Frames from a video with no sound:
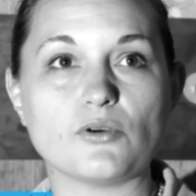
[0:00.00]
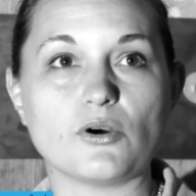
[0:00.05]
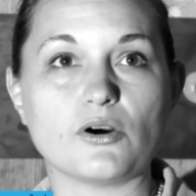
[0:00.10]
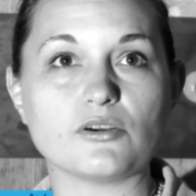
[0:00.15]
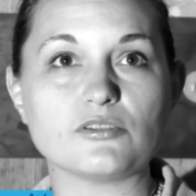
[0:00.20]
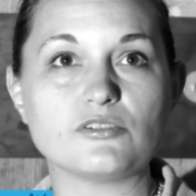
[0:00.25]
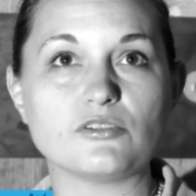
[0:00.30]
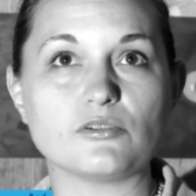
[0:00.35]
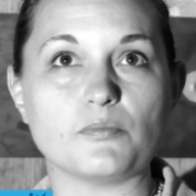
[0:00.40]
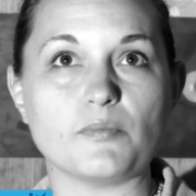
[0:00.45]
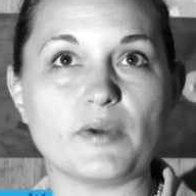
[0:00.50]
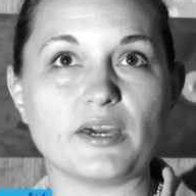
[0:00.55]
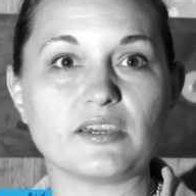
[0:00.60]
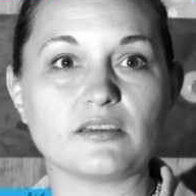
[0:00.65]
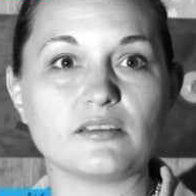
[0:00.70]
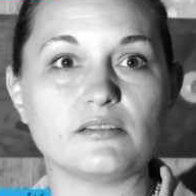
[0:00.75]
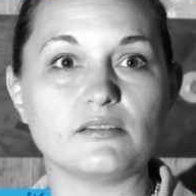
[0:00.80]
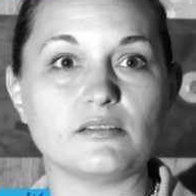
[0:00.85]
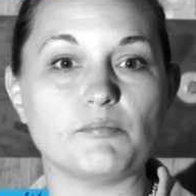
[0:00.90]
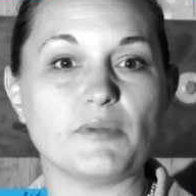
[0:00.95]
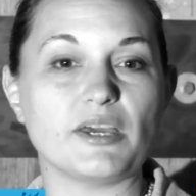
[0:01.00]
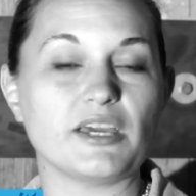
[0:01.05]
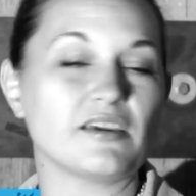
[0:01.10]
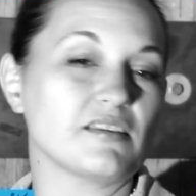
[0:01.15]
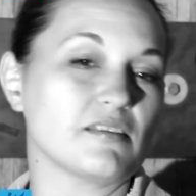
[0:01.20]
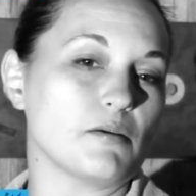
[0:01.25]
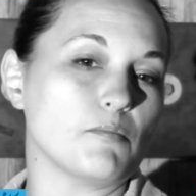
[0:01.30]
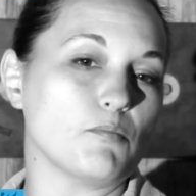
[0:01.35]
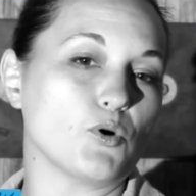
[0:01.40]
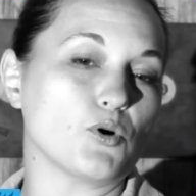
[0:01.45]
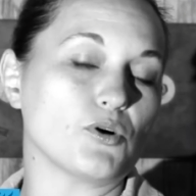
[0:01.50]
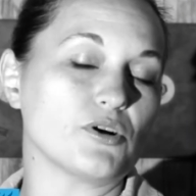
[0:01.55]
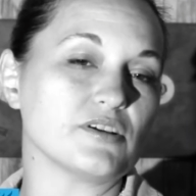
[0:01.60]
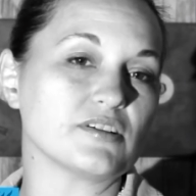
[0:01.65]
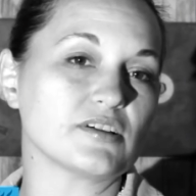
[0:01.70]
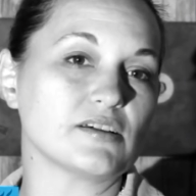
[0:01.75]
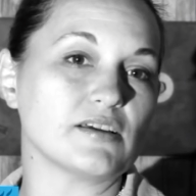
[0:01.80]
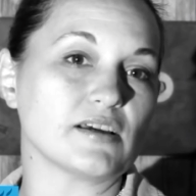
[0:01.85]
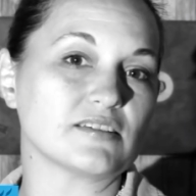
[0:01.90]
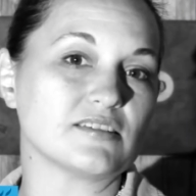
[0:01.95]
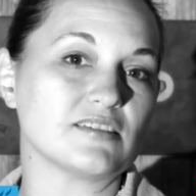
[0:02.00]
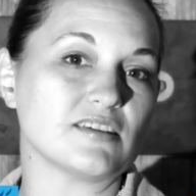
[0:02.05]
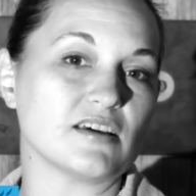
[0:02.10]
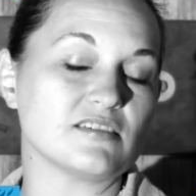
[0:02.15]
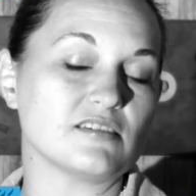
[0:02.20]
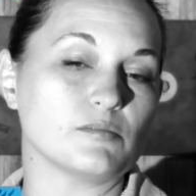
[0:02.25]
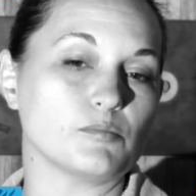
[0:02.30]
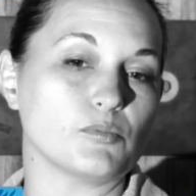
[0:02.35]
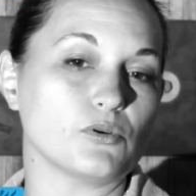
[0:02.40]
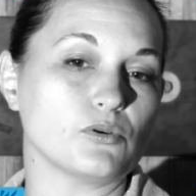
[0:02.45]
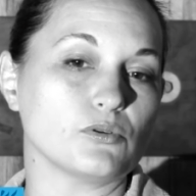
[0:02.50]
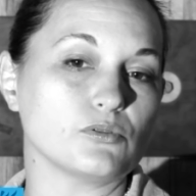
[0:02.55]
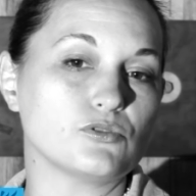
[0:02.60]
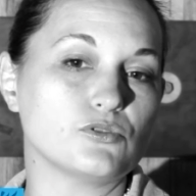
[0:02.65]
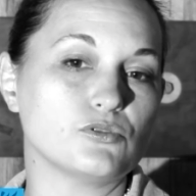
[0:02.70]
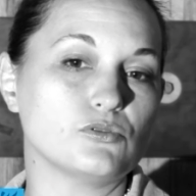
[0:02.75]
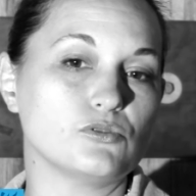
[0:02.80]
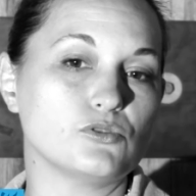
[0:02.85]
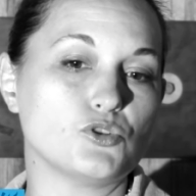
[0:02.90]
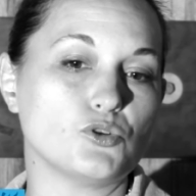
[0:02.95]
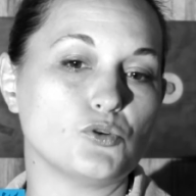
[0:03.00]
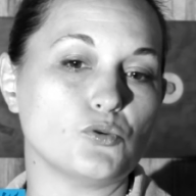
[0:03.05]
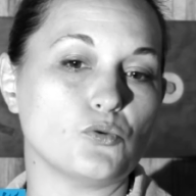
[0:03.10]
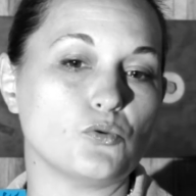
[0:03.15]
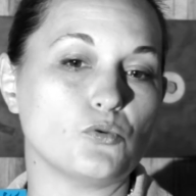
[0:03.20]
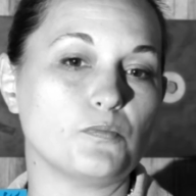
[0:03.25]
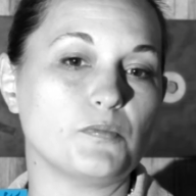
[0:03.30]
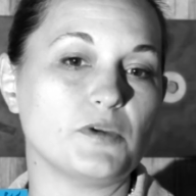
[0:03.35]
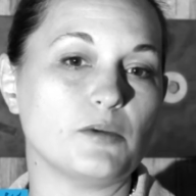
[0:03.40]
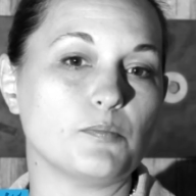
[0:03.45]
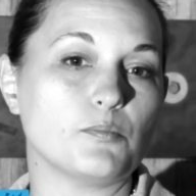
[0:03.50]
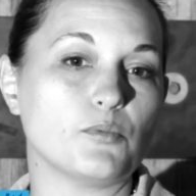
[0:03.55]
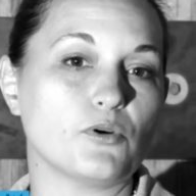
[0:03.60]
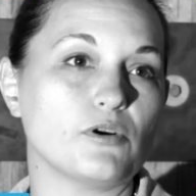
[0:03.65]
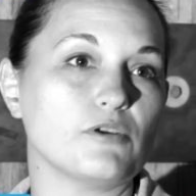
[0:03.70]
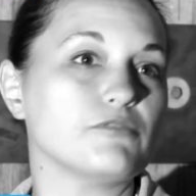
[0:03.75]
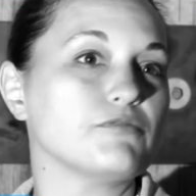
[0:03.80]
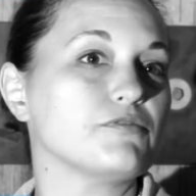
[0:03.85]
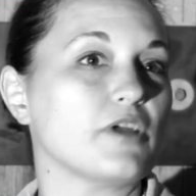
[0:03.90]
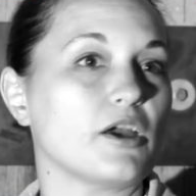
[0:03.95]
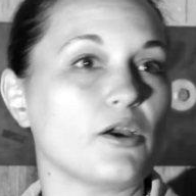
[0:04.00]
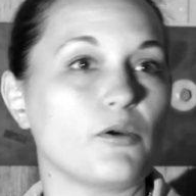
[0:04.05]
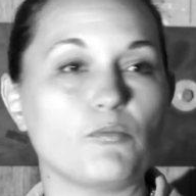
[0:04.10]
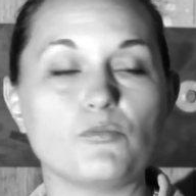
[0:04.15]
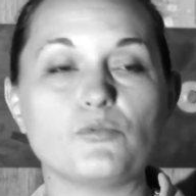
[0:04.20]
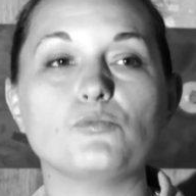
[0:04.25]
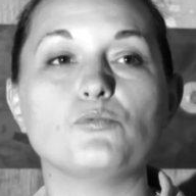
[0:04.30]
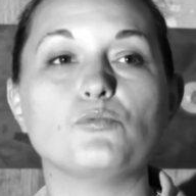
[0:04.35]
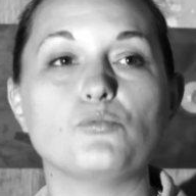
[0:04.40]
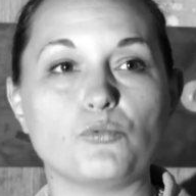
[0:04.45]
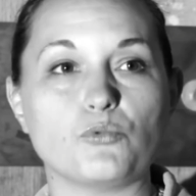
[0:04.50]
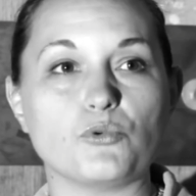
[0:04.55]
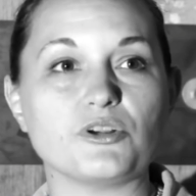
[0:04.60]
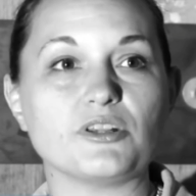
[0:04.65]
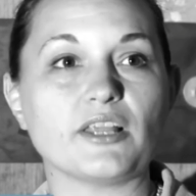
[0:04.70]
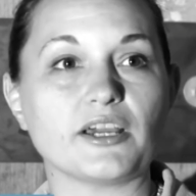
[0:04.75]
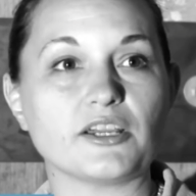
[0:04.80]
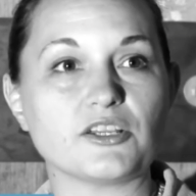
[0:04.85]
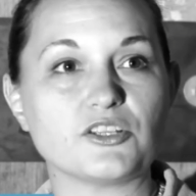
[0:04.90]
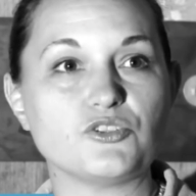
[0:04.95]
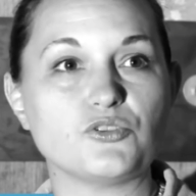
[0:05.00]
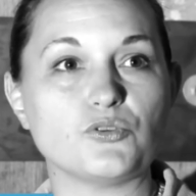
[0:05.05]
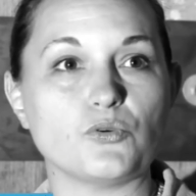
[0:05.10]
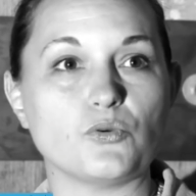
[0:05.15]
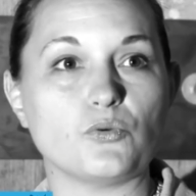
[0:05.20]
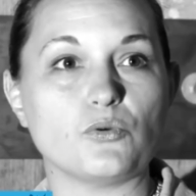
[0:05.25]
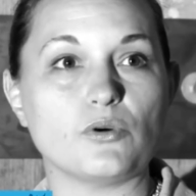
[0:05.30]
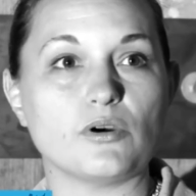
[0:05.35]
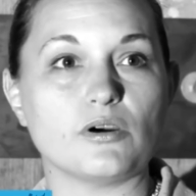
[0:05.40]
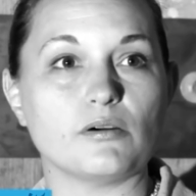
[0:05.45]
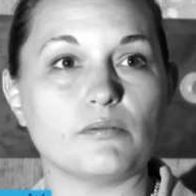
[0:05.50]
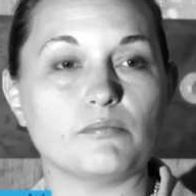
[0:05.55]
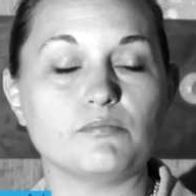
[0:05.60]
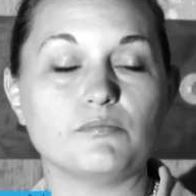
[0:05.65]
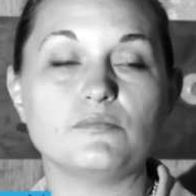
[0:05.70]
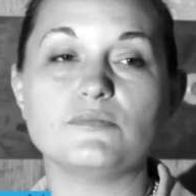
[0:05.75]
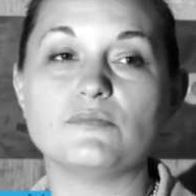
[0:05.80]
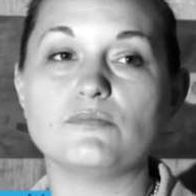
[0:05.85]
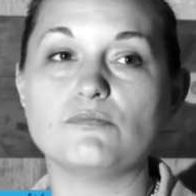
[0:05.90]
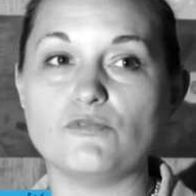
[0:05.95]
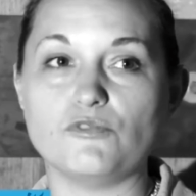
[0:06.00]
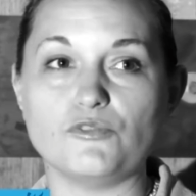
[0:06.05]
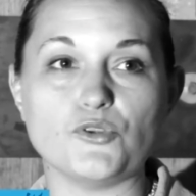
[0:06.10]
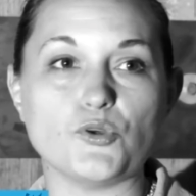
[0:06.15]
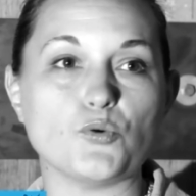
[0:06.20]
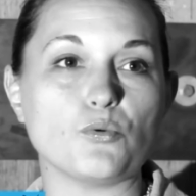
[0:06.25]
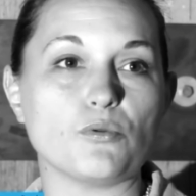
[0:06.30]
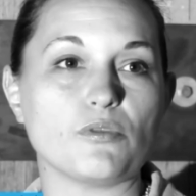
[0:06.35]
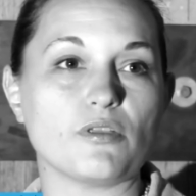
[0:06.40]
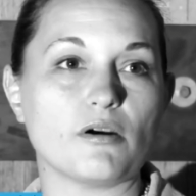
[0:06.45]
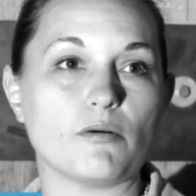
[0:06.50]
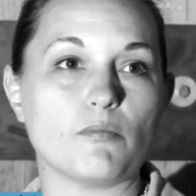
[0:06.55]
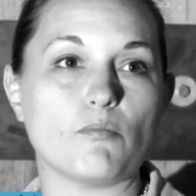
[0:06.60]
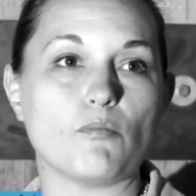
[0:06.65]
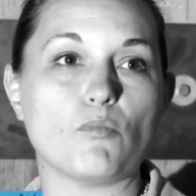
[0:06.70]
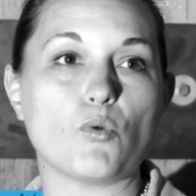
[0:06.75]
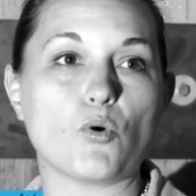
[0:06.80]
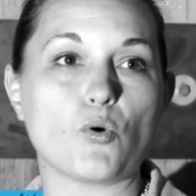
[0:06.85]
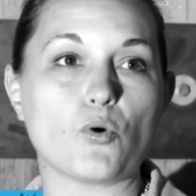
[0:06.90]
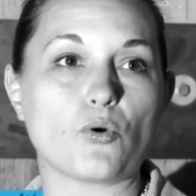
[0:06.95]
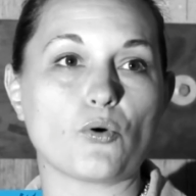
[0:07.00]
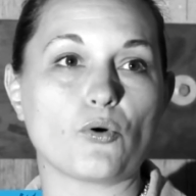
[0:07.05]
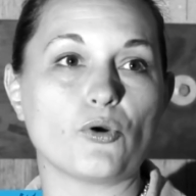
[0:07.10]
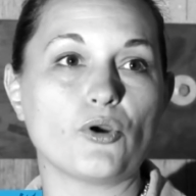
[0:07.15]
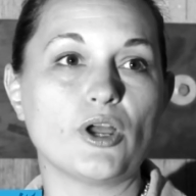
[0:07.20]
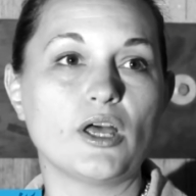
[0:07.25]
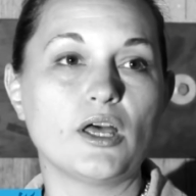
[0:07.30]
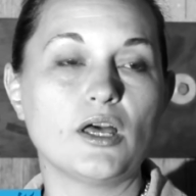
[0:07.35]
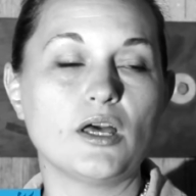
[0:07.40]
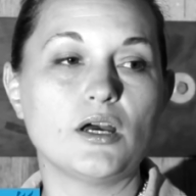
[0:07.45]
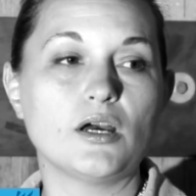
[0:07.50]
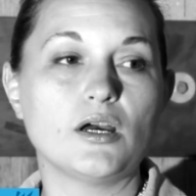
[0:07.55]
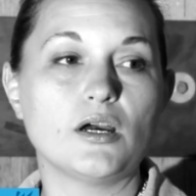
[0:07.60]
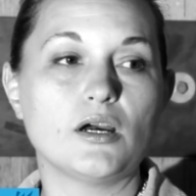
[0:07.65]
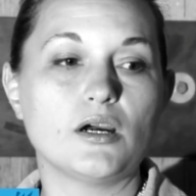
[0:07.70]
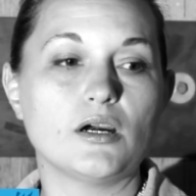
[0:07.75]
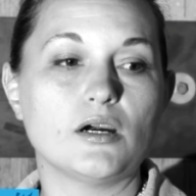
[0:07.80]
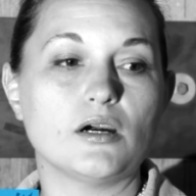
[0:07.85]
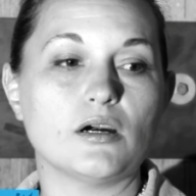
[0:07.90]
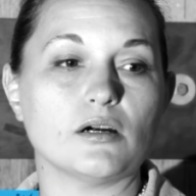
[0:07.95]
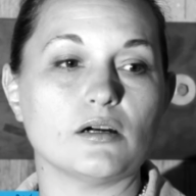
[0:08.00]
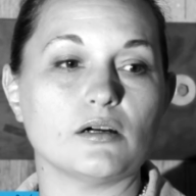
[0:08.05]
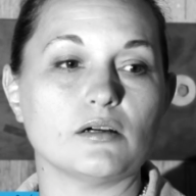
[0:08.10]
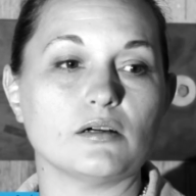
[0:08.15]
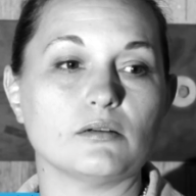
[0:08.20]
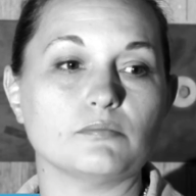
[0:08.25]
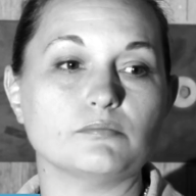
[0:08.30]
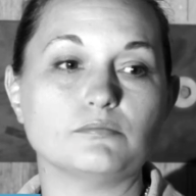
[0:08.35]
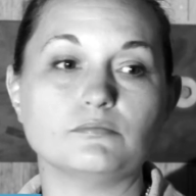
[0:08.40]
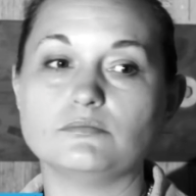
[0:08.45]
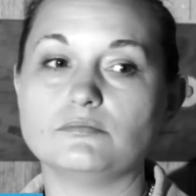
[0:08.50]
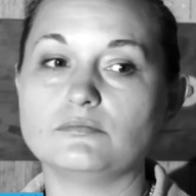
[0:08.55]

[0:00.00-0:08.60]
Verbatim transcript: to also make it make them more accessible to people if they would like to um, view them or um,